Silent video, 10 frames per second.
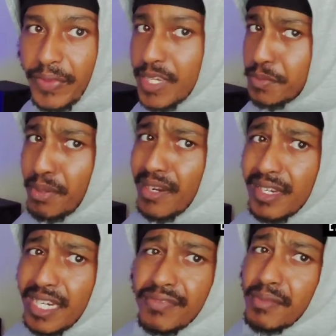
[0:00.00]
It's
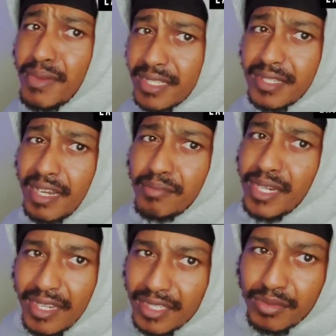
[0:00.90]
barely even mixed. I'm gonna be
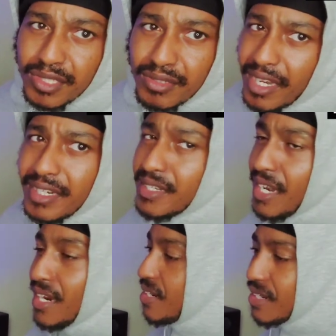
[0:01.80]
honest with you. I didn't
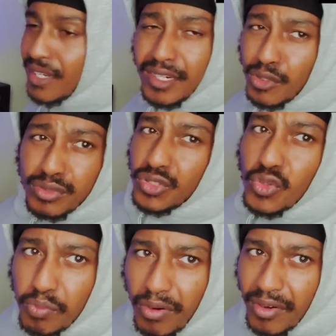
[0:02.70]
like go
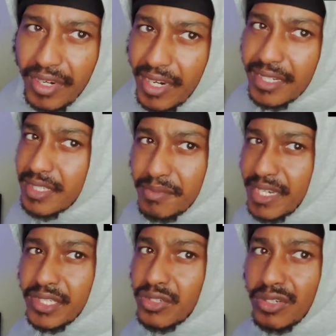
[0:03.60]
super on it. I just
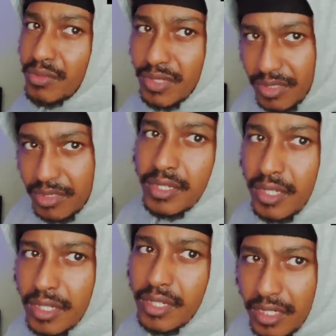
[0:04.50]
made sure it was
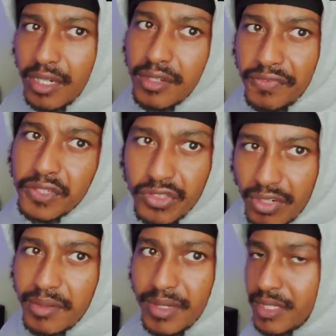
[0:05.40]
good for
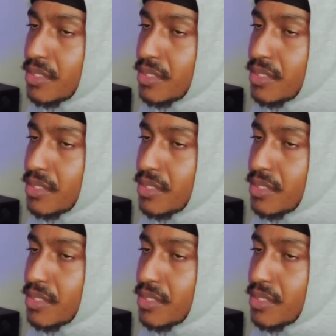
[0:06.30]
streaming.